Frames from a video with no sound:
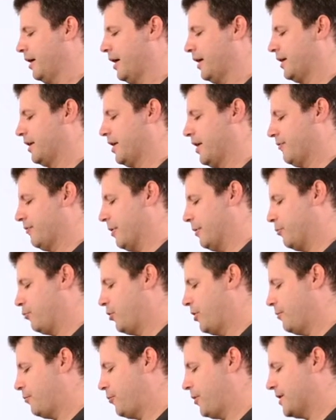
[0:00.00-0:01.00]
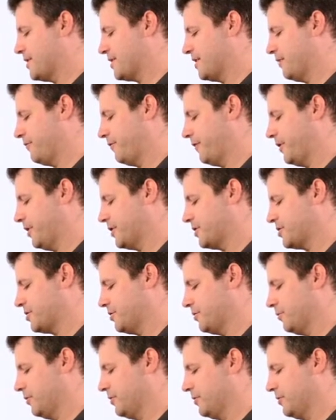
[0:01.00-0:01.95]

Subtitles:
I can have my pre-pressing function.